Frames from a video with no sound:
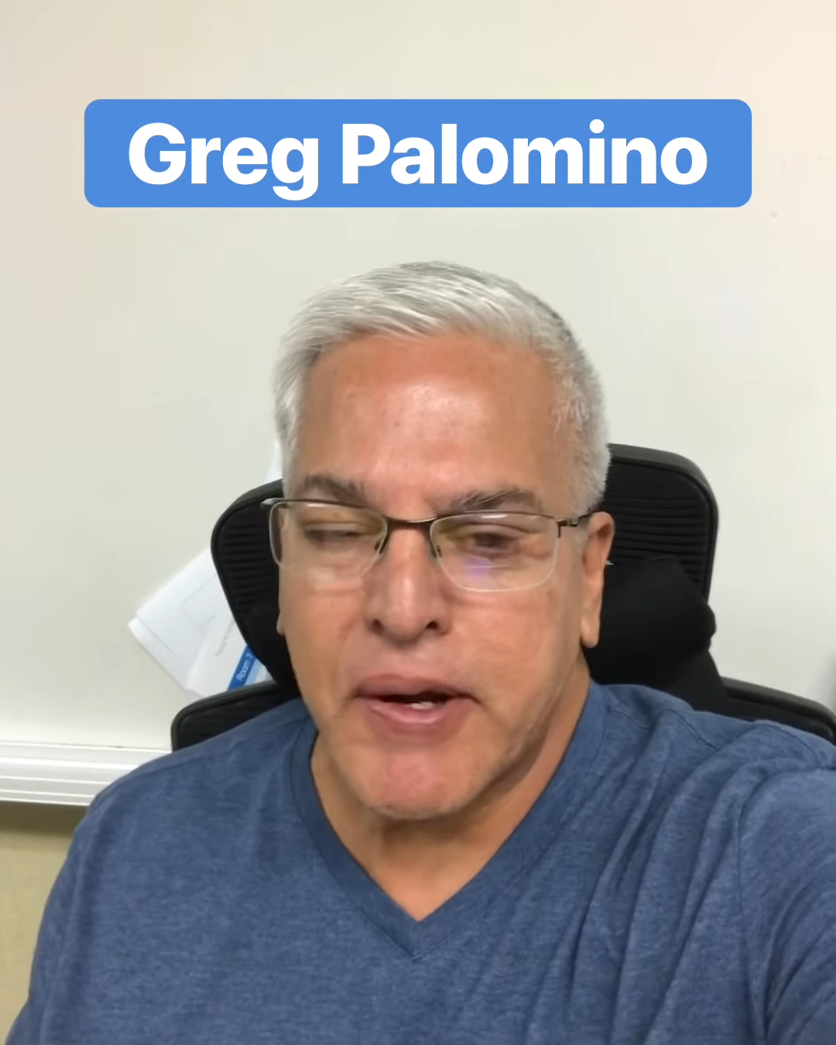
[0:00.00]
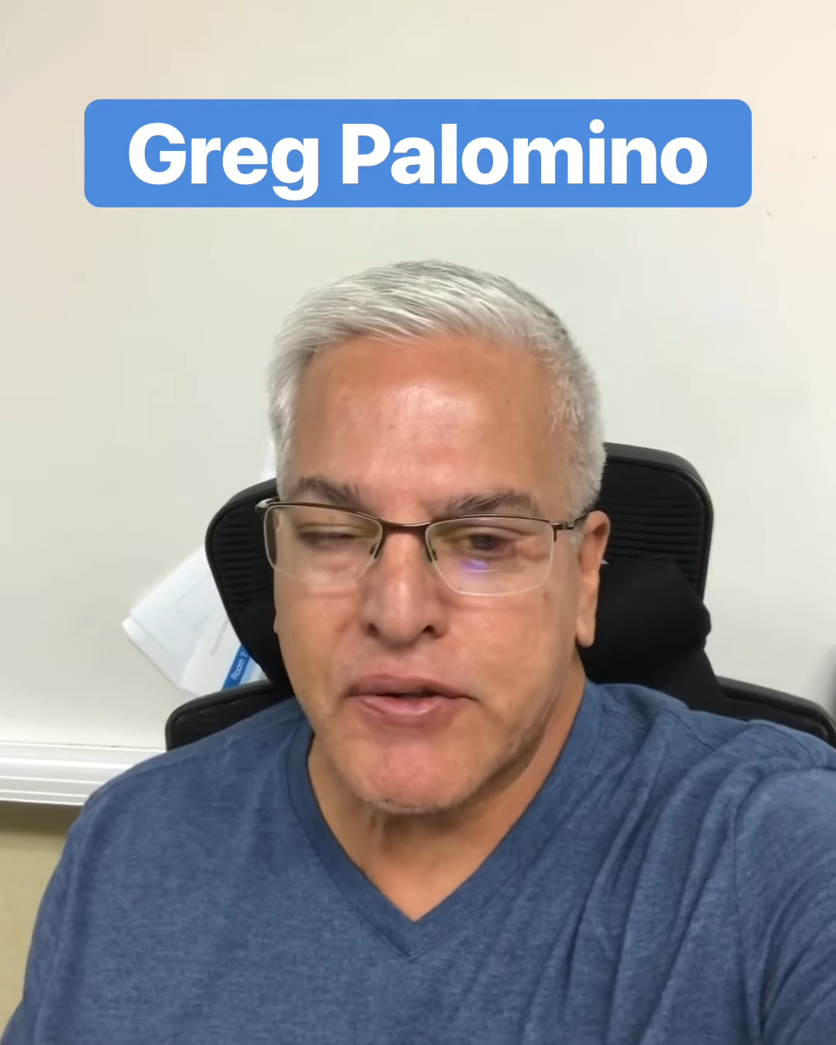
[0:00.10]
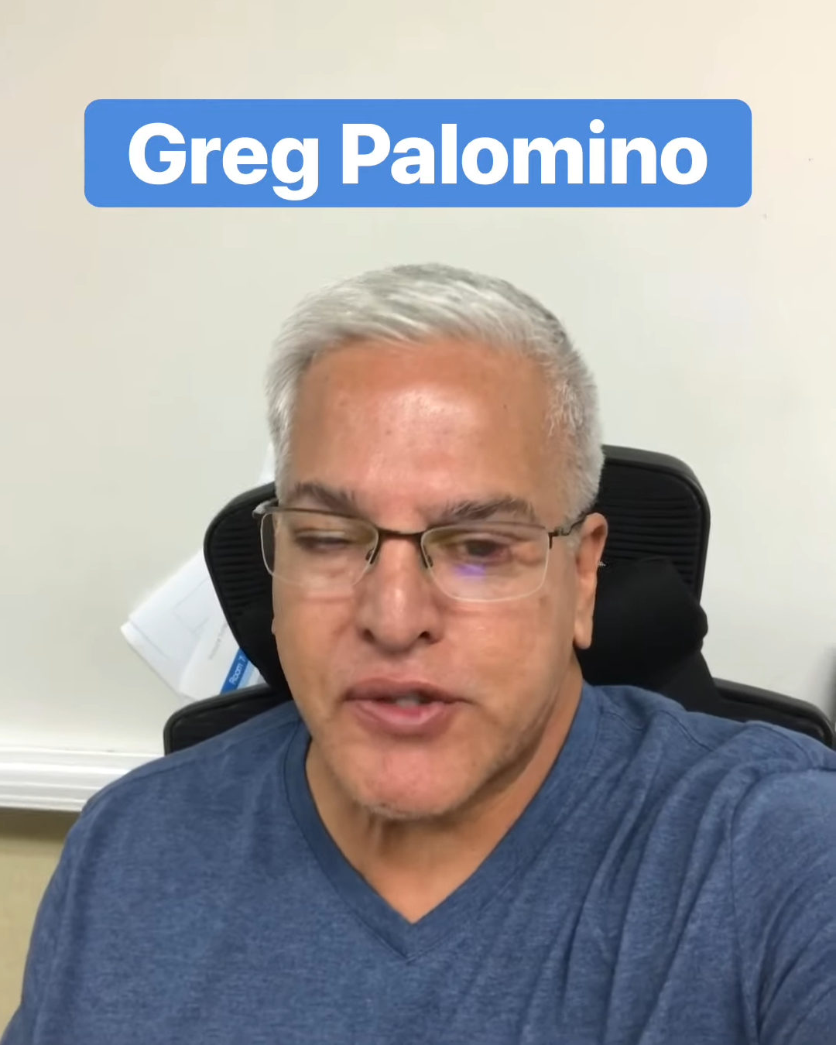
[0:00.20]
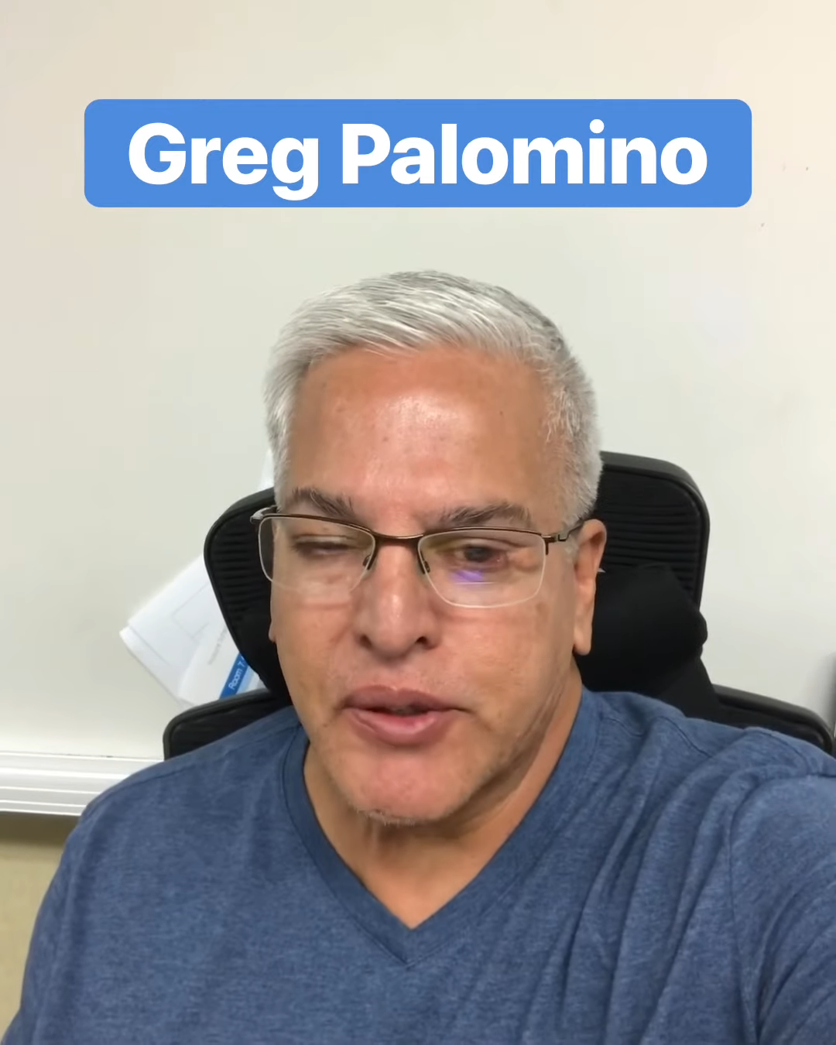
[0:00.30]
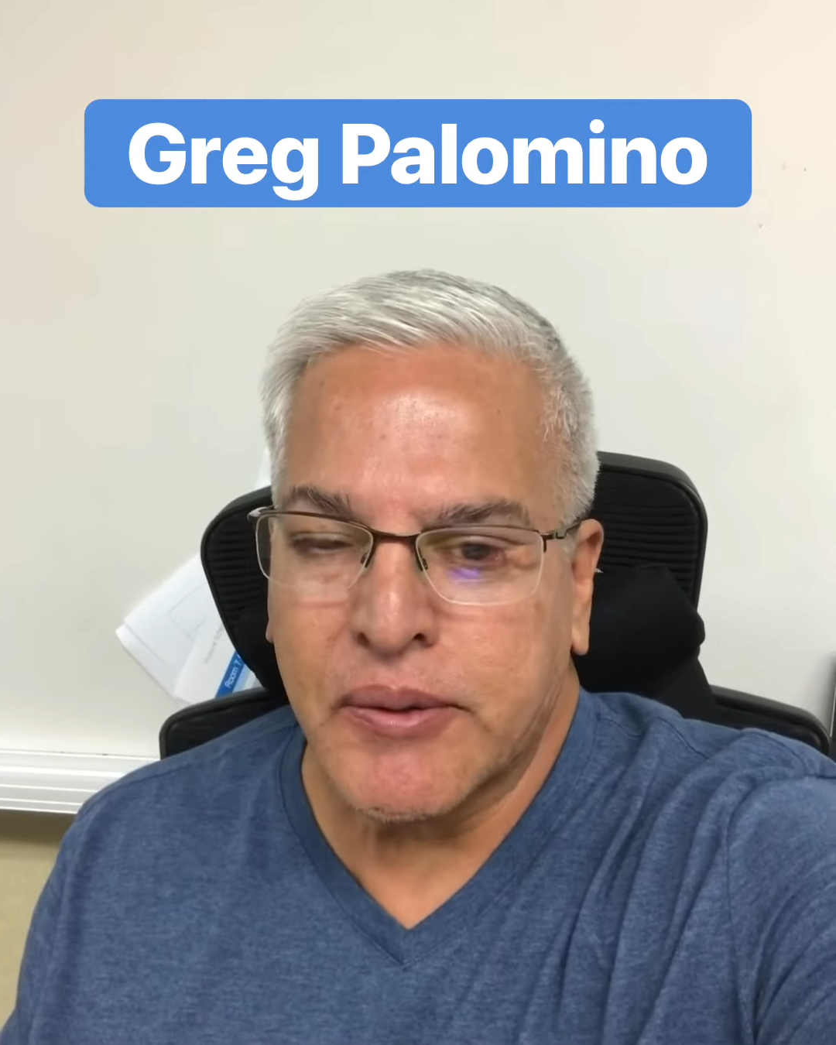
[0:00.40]

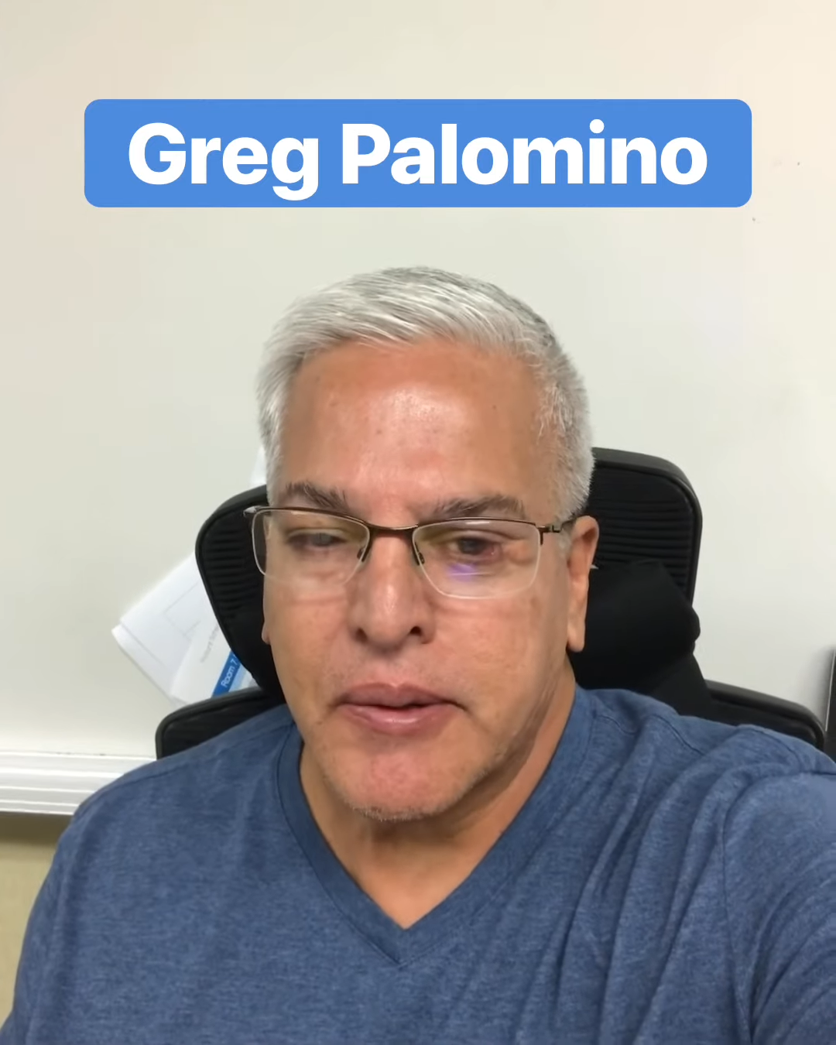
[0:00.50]
soon.